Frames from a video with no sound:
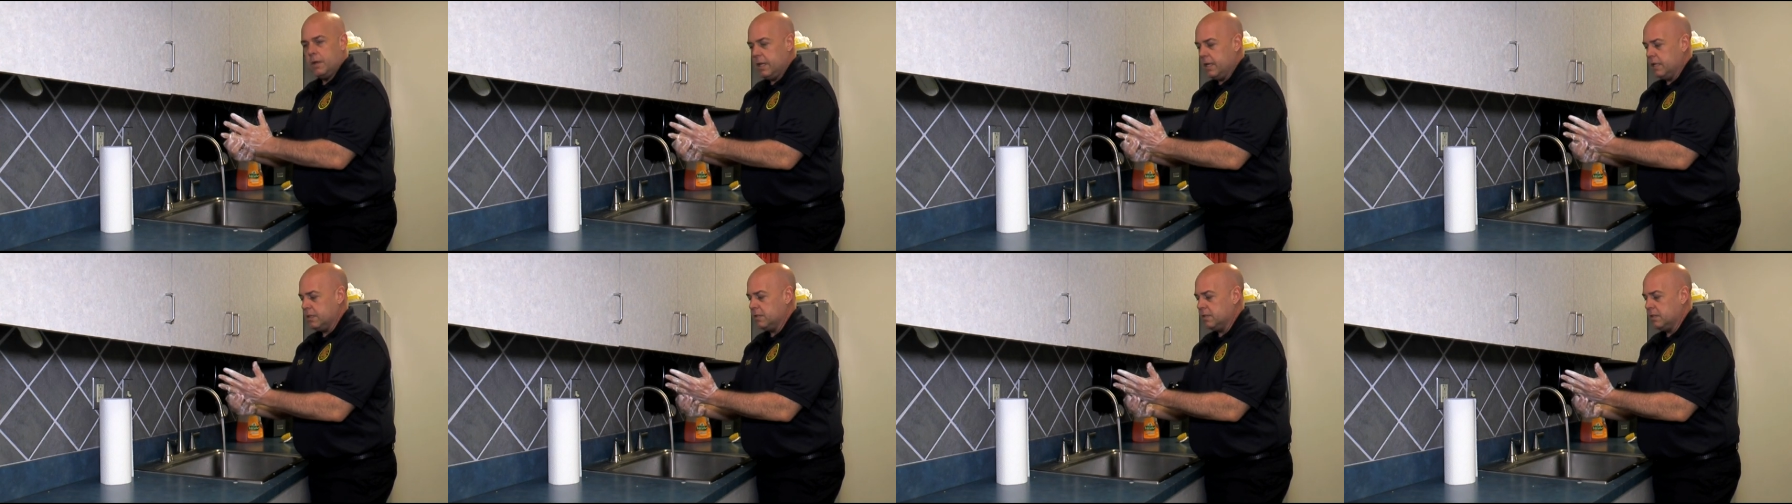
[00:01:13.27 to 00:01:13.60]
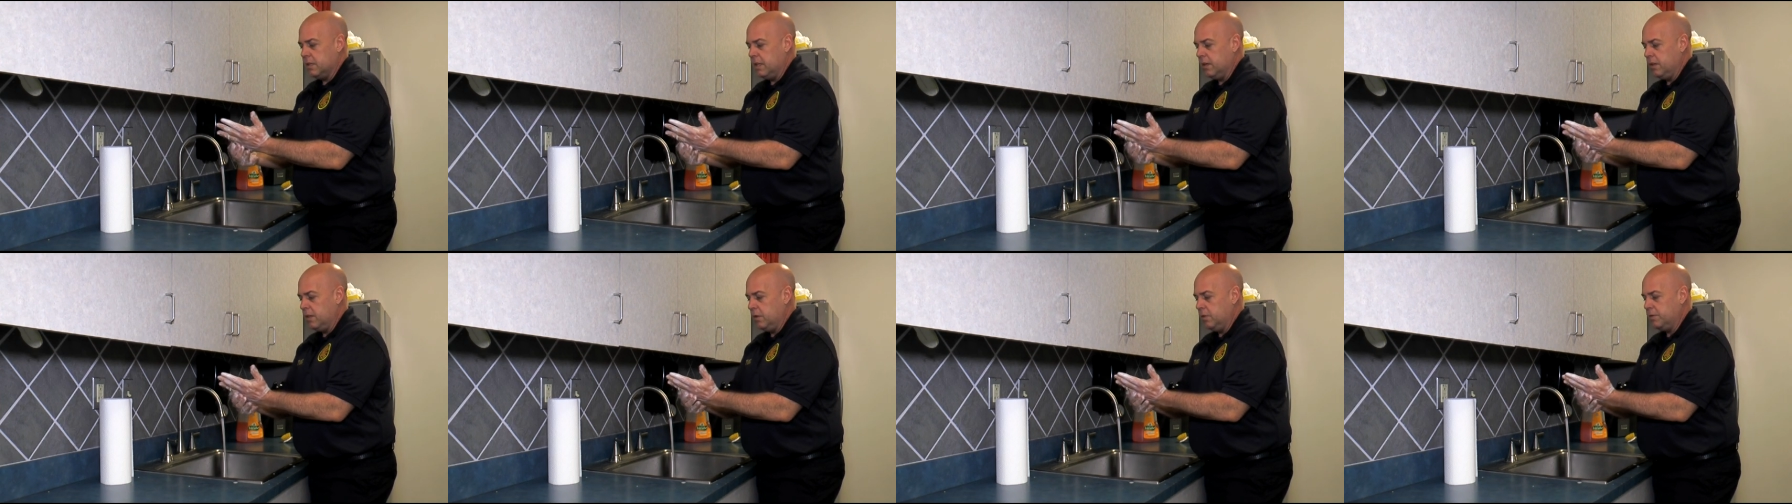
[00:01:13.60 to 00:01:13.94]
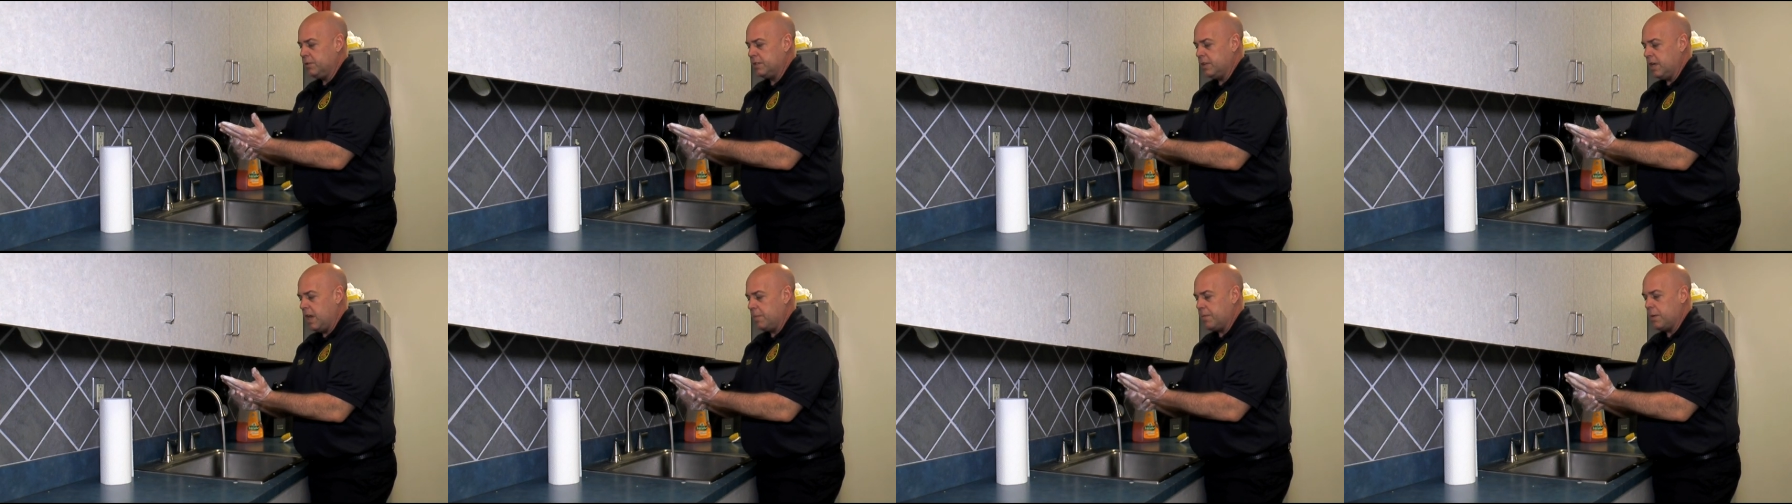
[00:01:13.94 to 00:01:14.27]
is
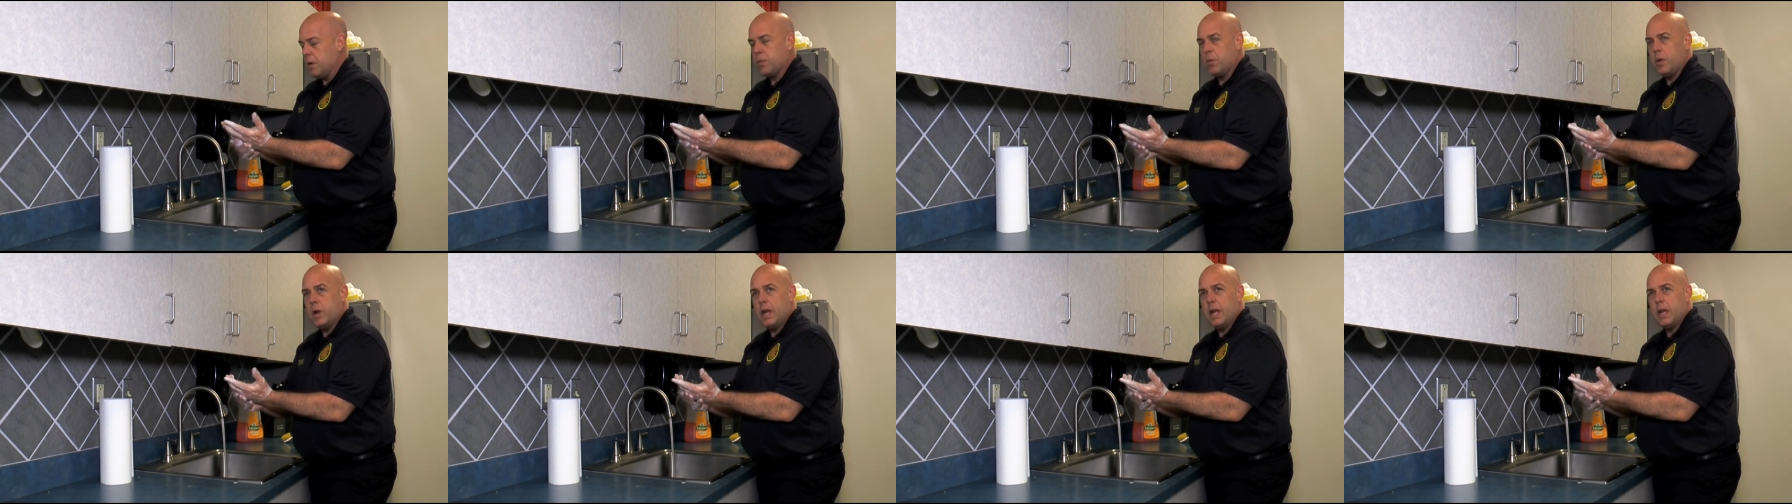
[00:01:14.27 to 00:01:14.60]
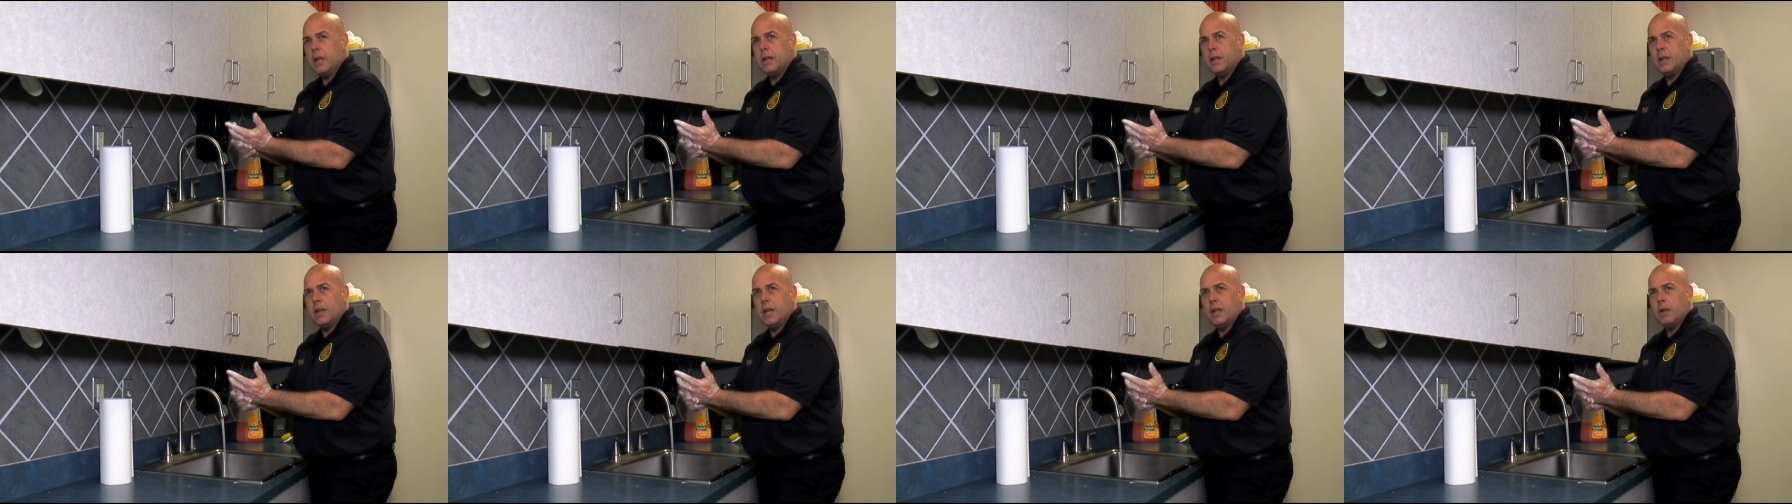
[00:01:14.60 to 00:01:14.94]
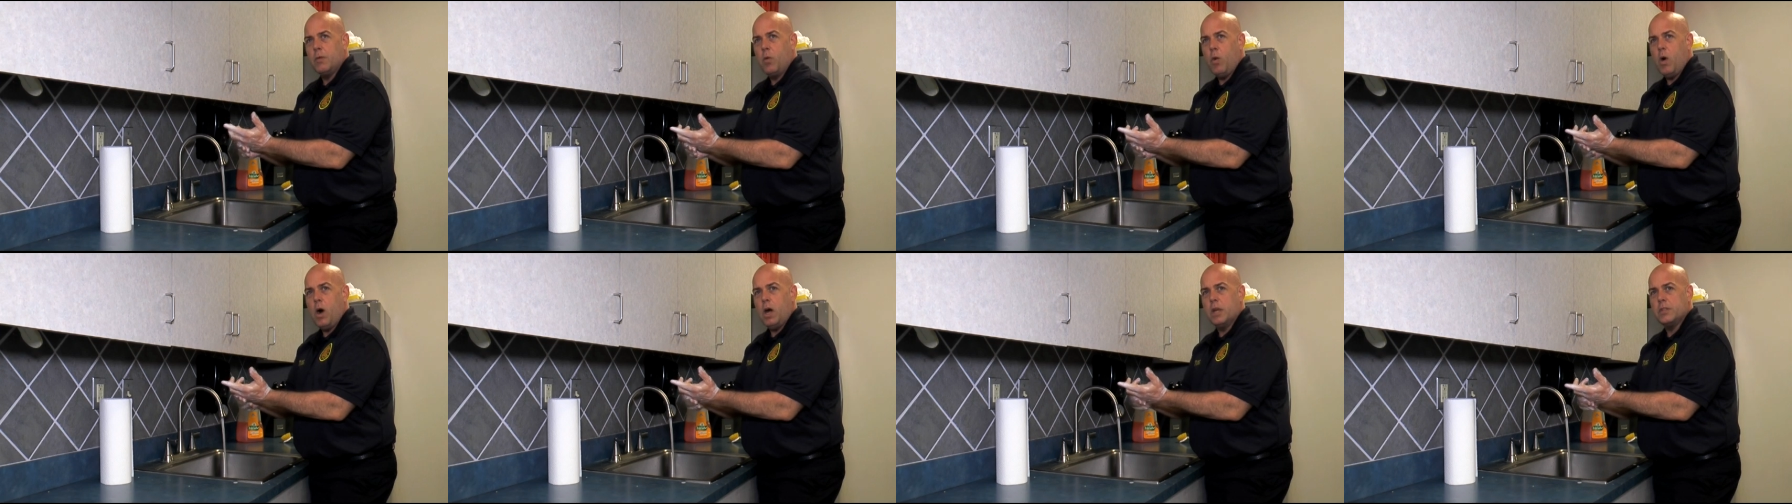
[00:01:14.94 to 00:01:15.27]
loosening up your ring
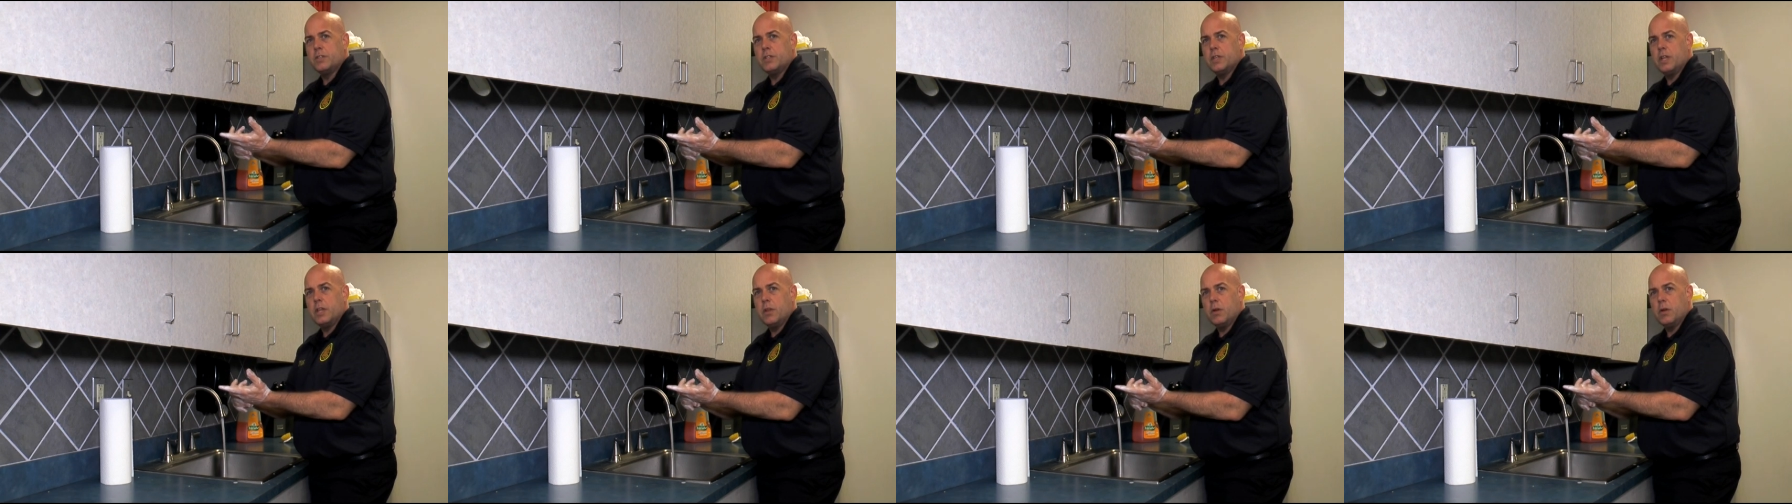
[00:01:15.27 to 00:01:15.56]
and washing